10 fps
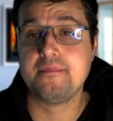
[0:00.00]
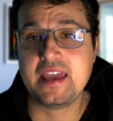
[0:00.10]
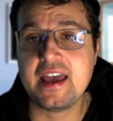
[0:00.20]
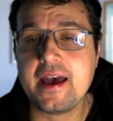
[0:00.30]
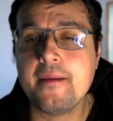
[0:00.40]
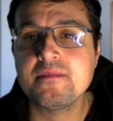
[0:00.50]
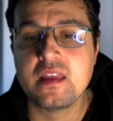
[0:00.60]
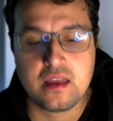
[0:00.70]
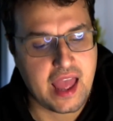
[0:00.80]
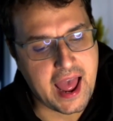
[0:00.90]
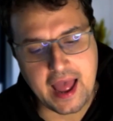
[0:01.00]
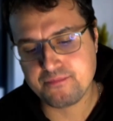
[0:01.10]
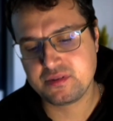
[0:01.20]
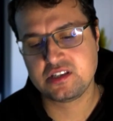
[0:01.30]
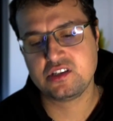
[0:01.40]
Pierre
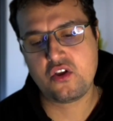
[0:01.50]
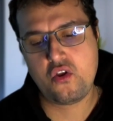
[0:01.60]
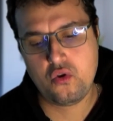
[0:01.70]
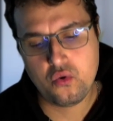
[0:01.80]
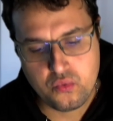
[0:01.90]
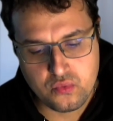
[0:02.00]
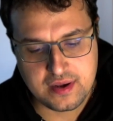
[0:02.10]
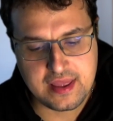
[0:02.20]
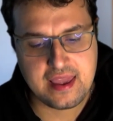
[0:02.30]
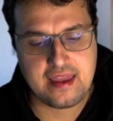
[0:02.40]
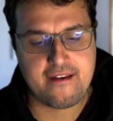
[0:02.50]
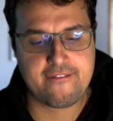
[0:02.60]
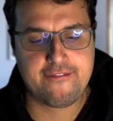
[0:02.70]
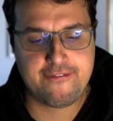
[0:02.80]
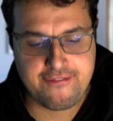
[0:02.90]
absolutely
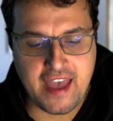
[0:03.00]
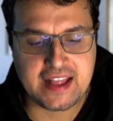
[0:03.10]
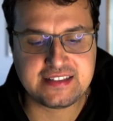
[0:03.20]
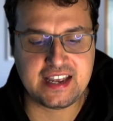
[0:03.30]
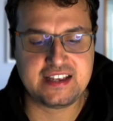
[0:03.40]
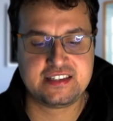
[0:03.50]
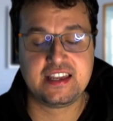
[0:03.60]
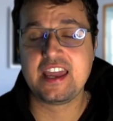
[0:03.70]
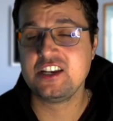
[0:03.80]
fantastic.